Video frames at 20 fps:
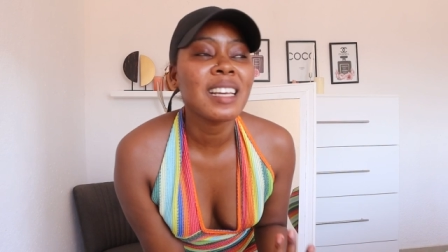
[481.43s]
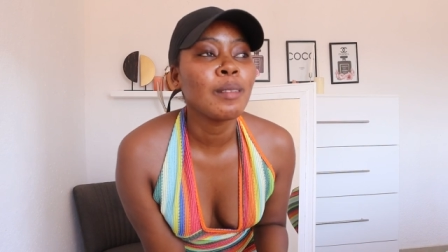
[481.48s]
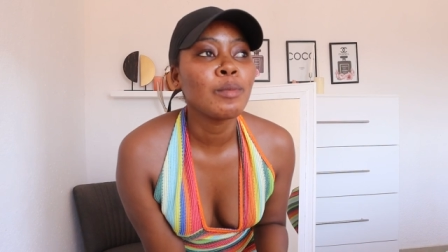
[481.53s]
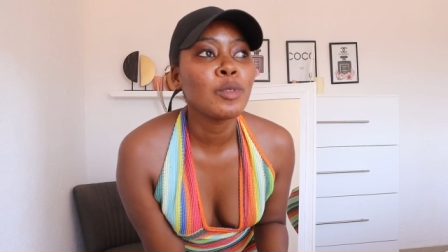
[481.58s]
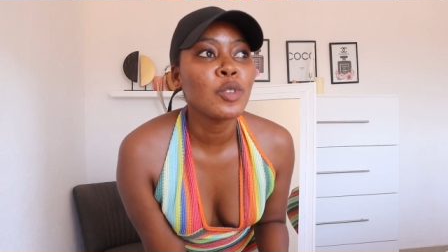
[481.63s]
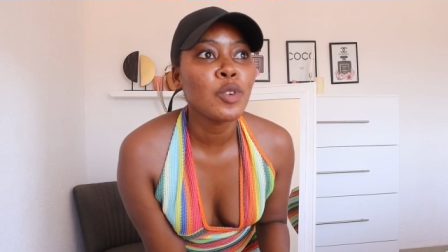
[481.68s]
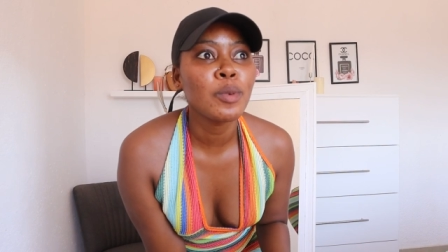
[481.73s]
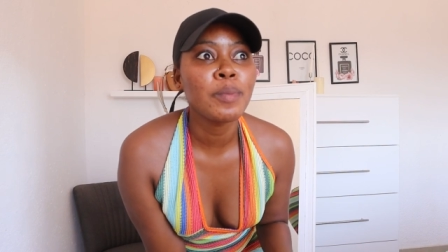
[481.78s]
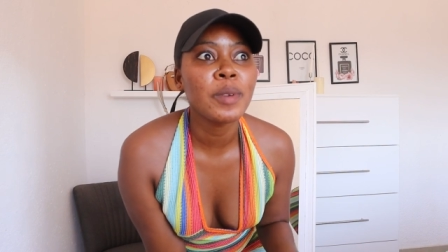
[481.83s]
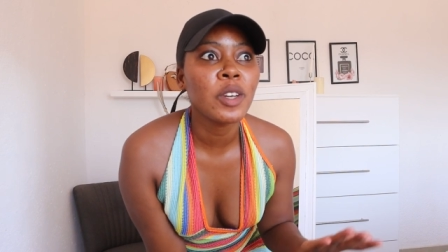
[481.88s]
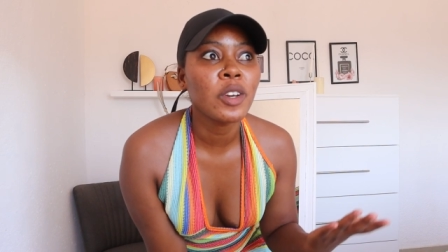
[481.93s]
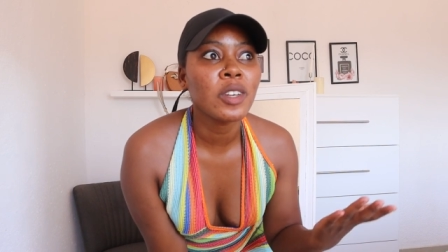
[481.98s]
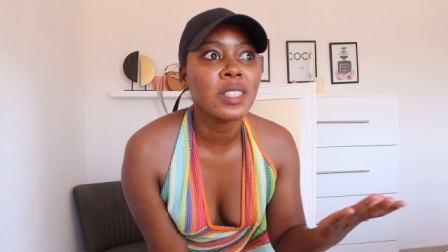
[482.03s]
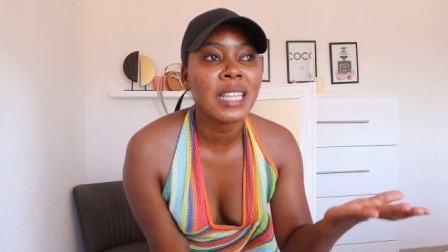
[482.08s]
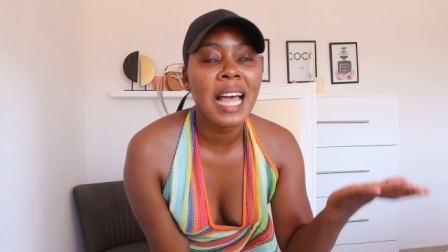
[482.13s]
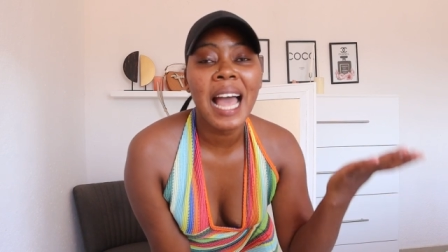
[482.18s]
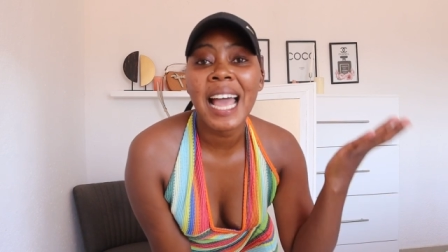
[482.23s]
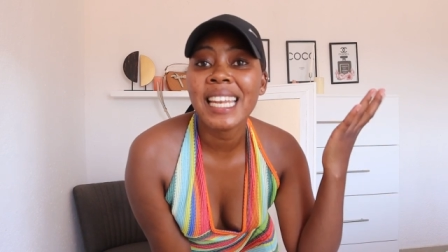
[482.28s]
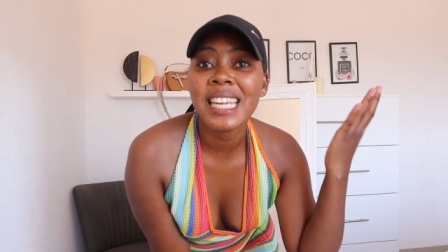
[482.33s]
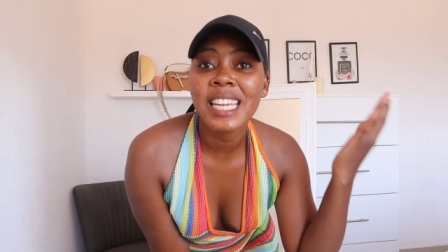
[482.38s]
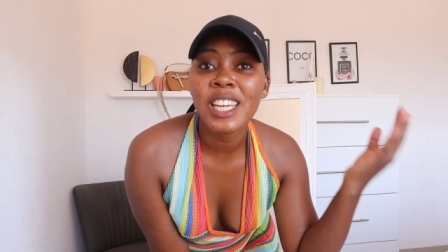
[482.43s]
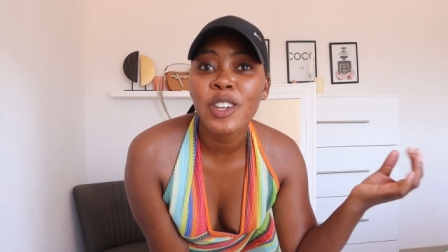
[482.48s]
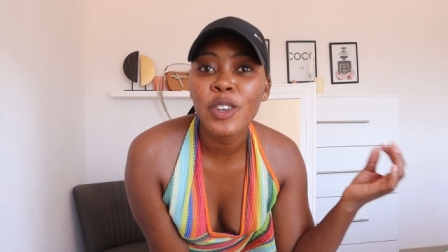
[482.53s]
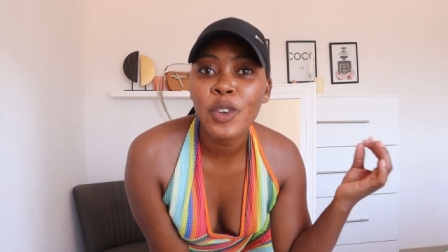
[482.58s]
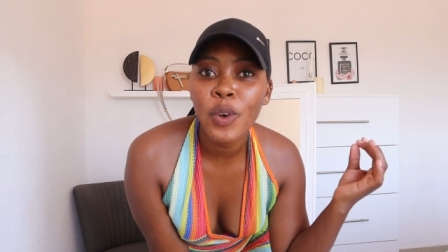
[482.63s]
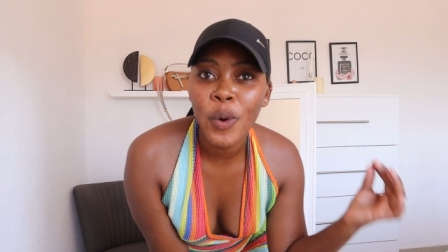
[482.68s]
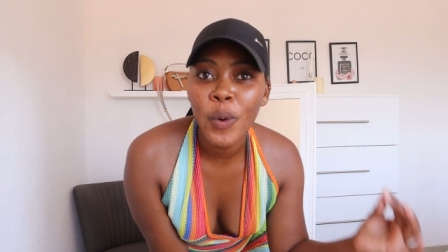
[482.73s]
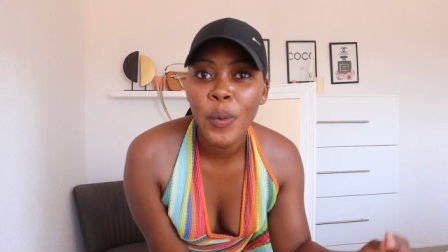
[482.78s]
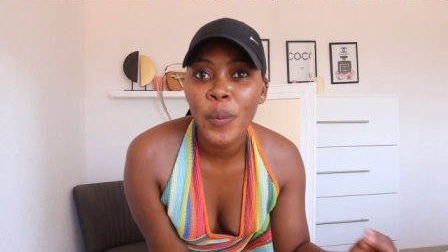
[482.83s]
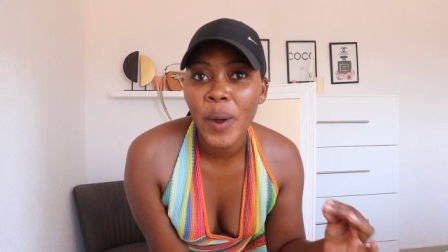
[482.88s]
come true because I didn't
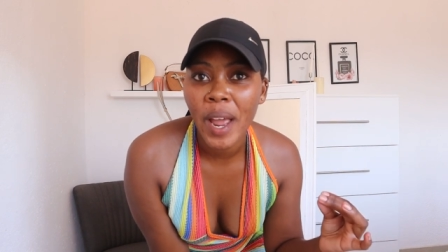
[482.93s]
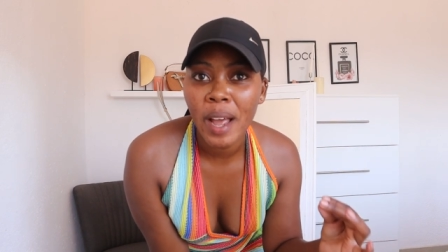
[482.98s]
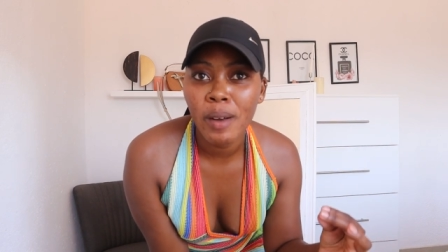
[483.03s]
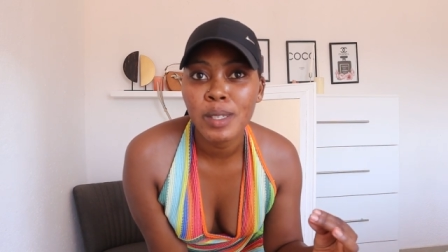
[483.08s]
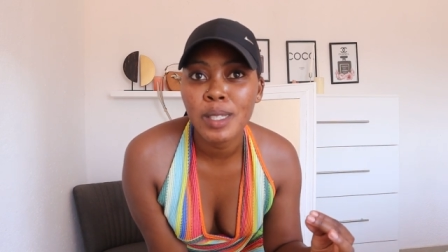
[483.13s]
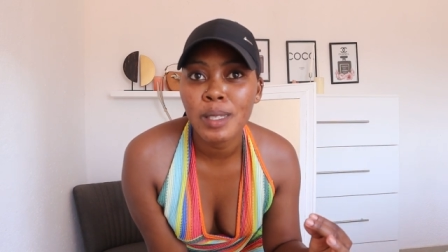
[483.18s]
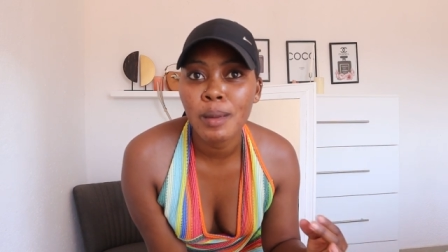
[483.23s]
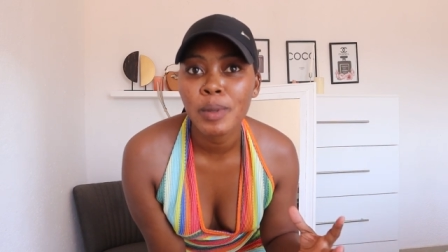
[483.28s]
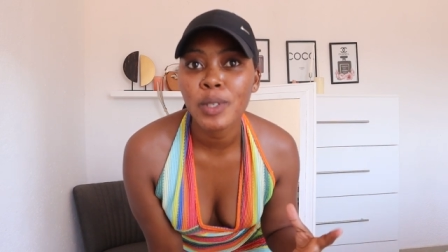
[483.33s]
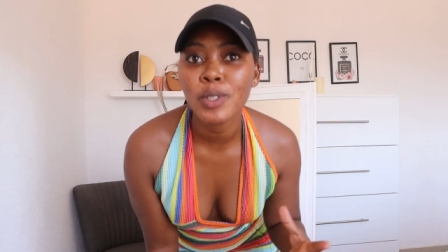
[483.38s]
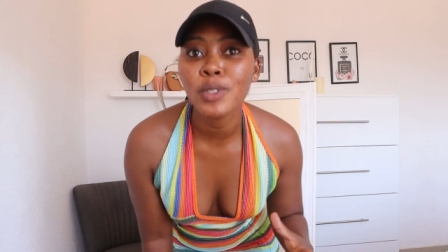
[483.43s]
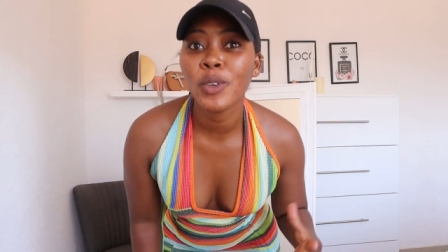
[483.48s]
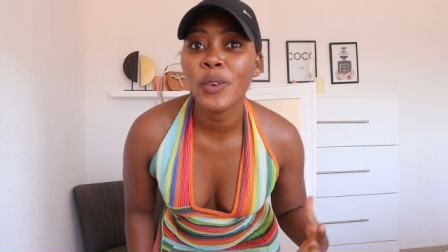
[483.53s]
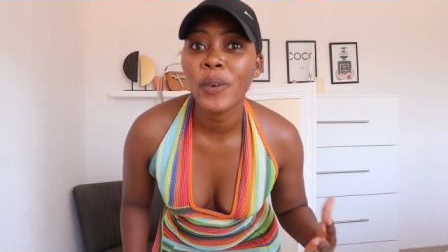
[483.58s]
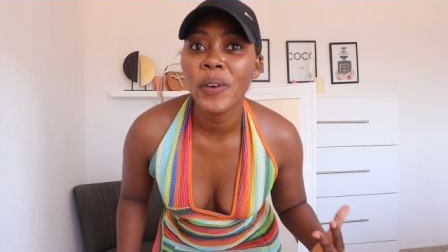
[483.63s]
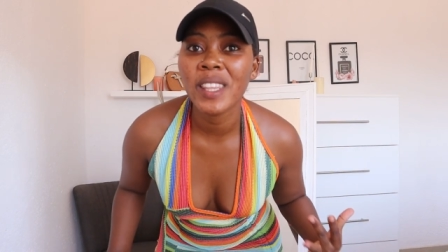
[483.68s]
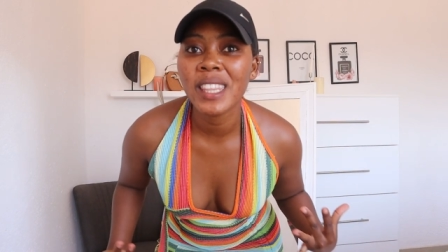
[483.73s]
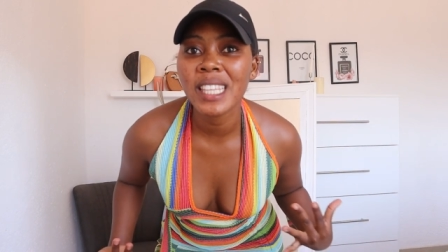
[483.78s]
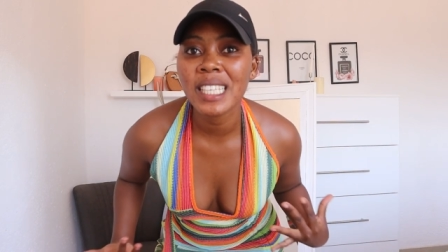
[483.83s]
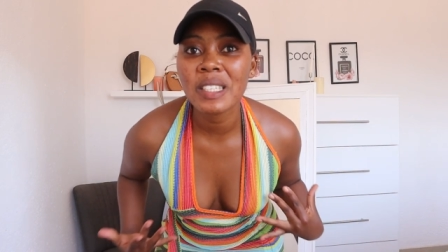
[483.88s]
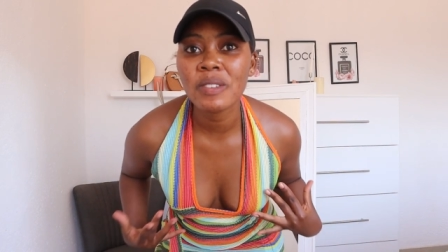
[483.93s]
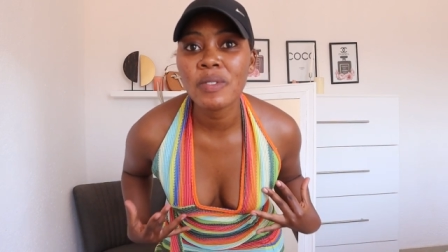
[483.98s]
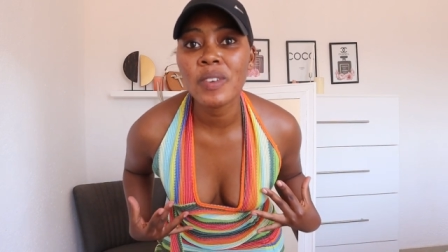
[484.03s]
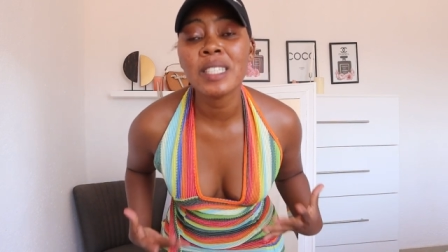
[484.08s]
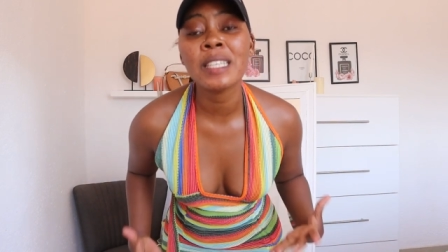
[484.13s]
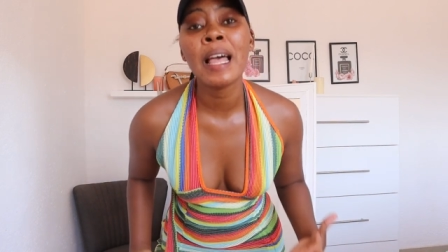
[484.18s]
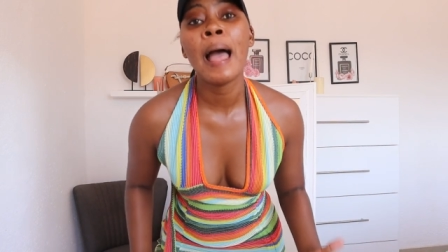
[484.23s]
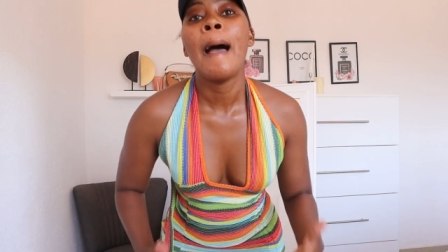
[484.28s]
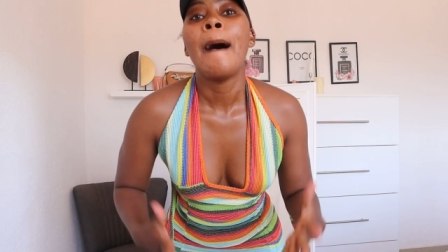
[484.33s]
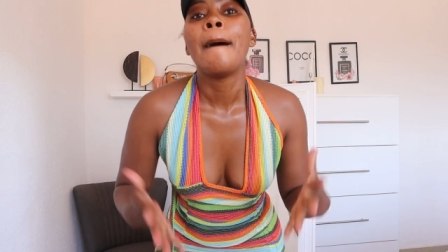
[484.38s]
go where I was supposed to go in this
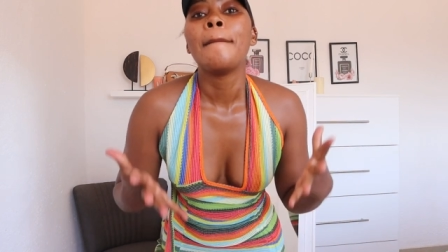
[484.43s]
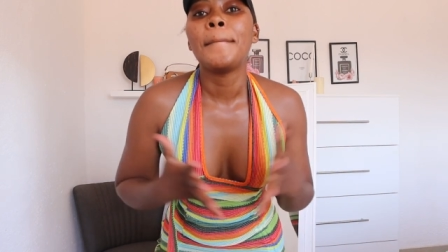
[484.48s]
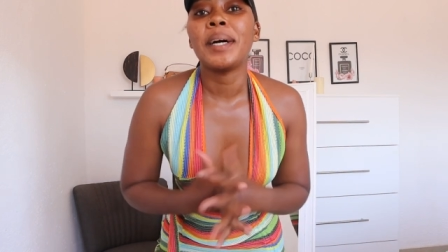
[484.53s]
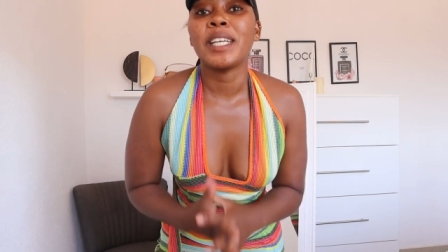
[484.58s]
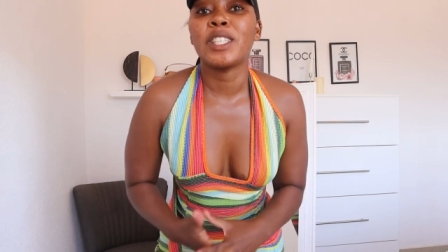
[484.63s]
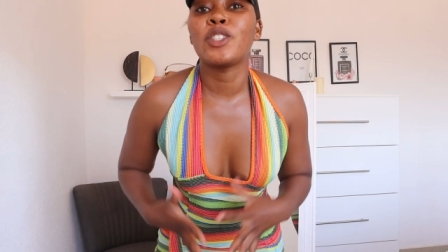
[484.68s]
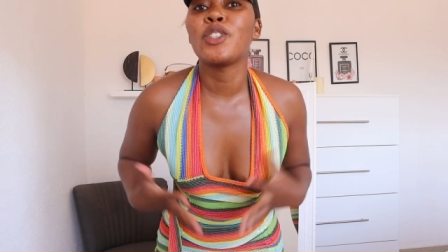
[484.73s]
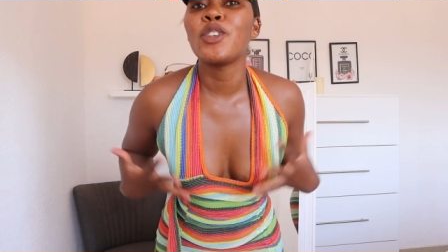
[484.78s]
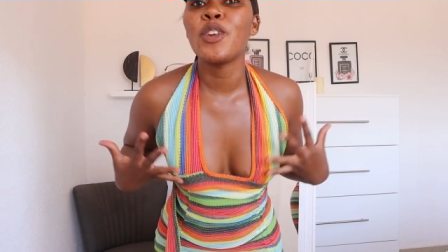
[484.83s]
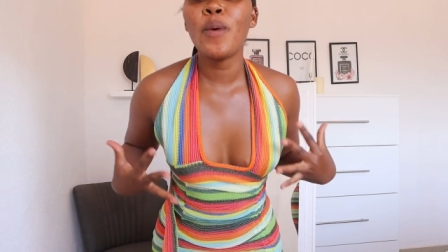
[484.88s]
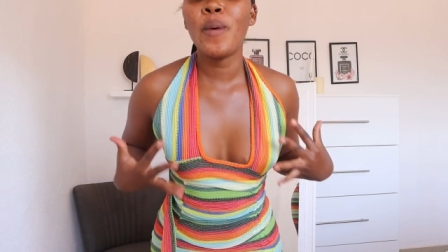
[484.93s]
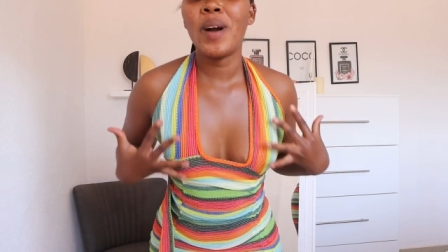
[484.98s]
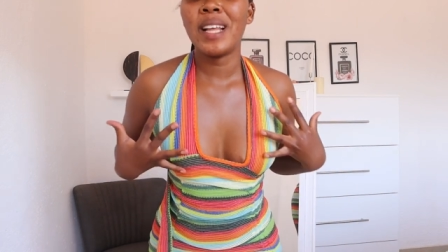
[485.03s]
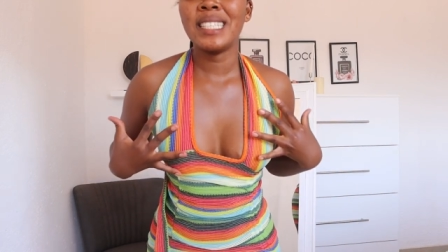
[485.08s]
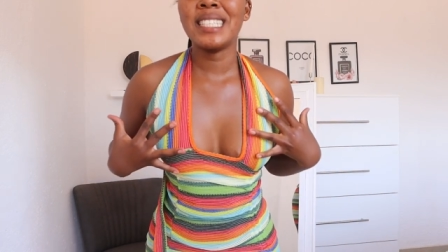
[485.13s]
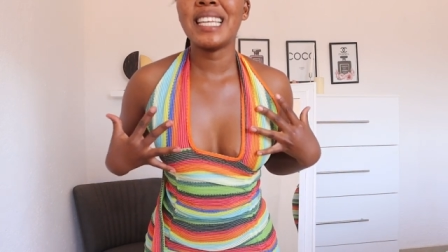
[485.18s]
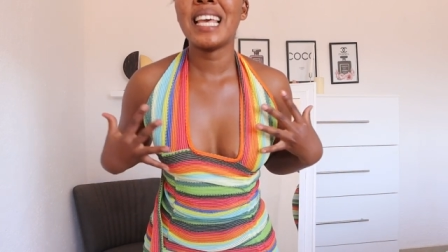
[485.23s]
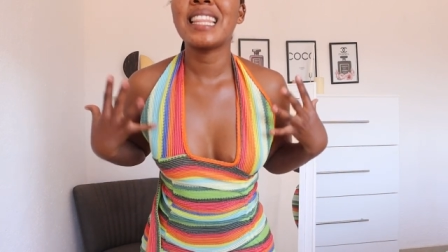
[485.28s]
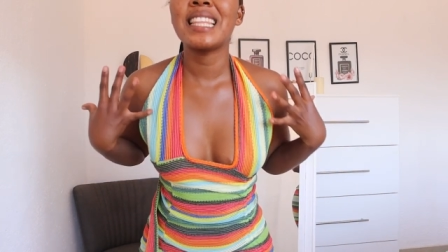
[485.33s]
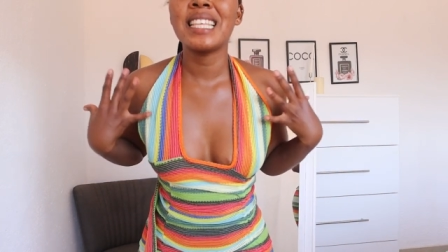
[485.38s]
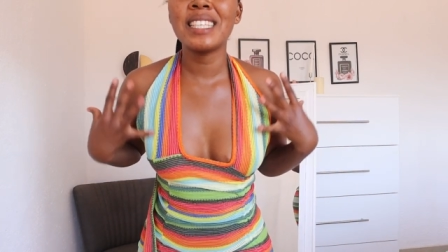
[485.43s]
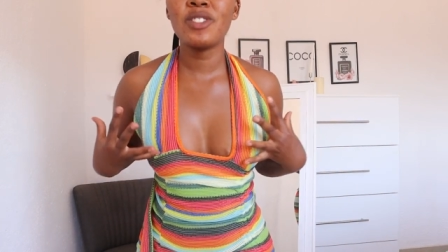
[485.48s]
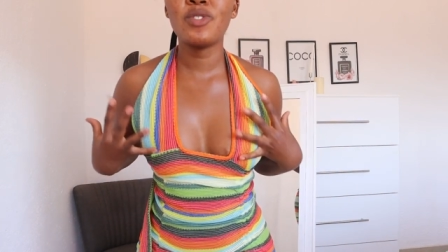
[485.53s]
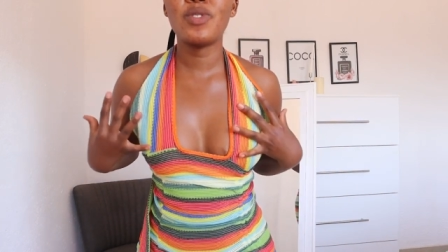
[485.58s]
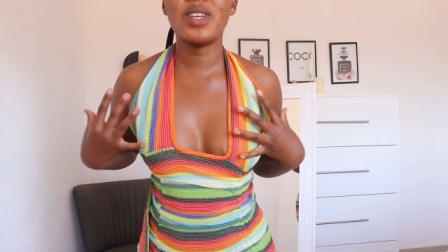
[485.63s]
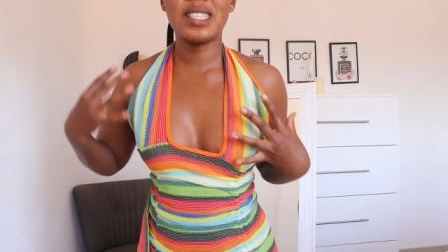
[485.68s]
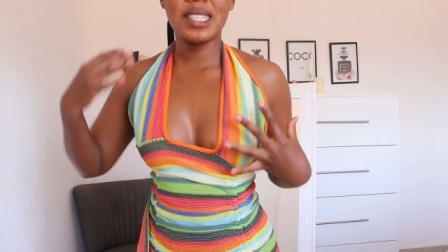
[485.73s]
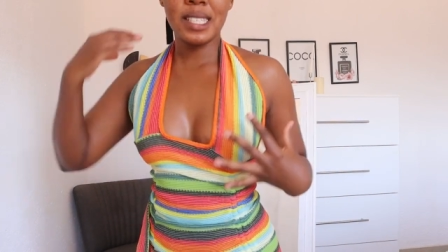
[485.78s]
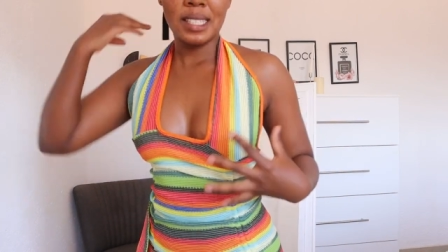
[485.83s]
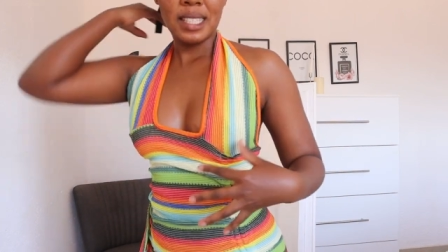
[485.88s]
dress. But you know what? This
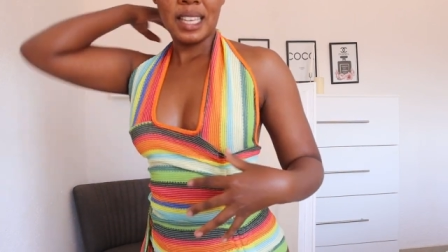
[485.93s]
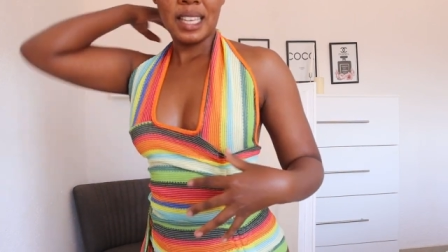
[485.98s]
dress is